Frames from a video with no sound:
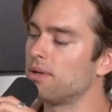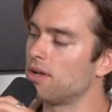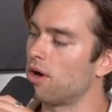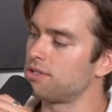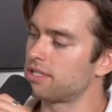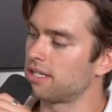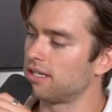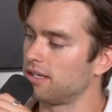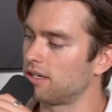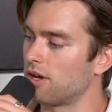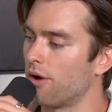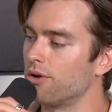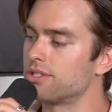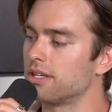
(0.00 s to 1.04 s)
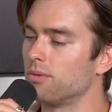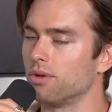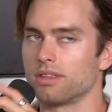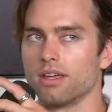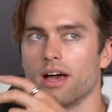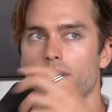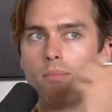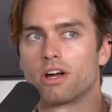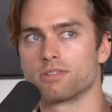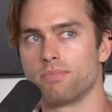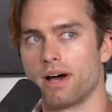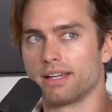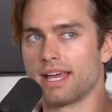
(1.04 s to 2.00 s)
I've been co-hosting with
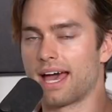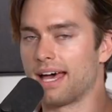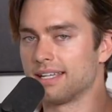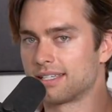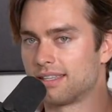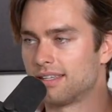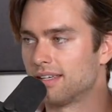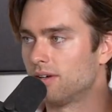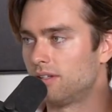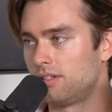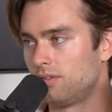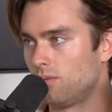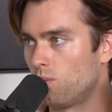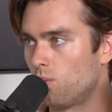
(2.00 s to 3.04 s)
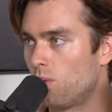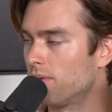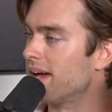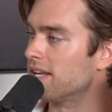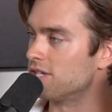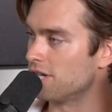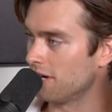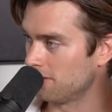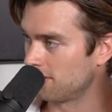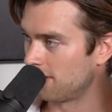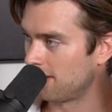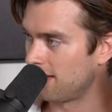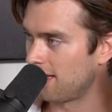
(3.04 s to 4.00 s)
Mark's podcast, the one-man
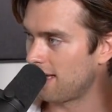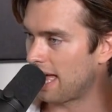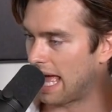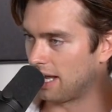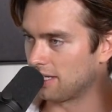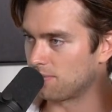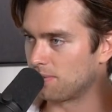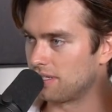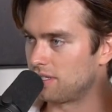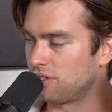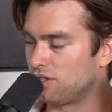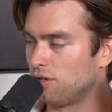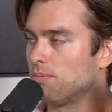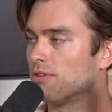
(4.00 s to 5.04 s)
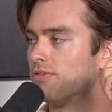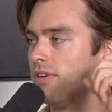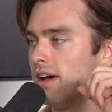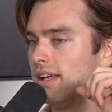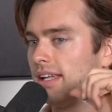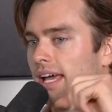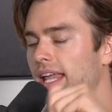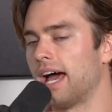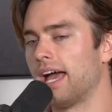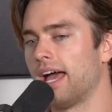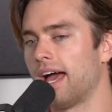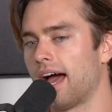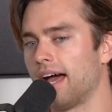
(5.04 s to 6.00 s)
show, and it's been super fun.
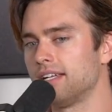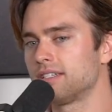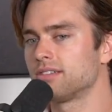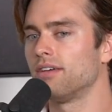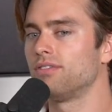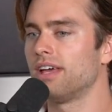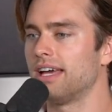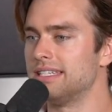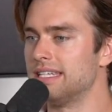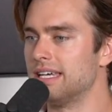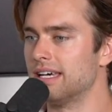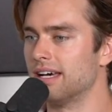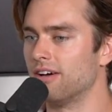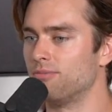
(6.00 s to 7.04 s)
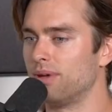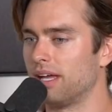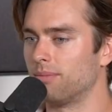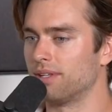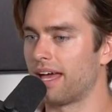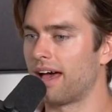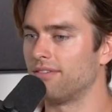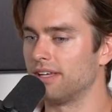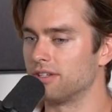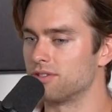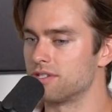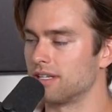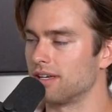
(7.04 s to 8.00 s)
And I just love the idea of being able to
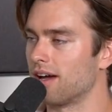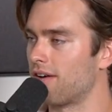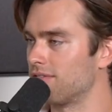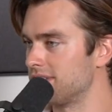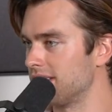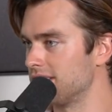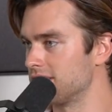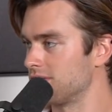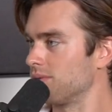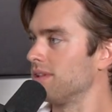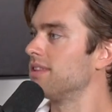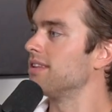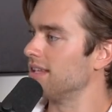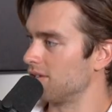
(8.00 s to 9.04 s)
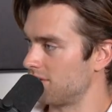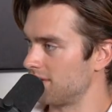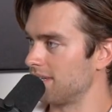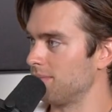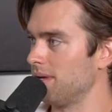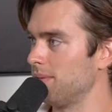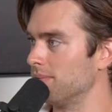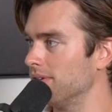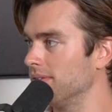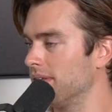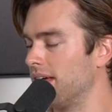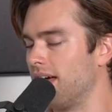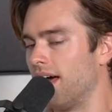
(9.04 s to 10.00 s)
have interesting conversations with interesting
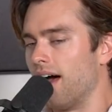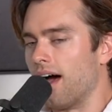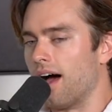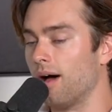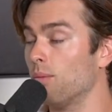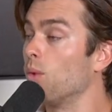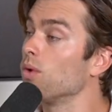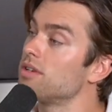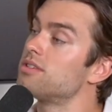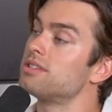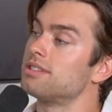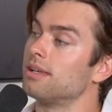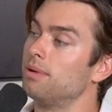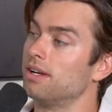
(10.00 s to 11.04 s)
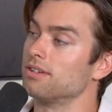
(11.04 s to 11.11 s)
people, or interesting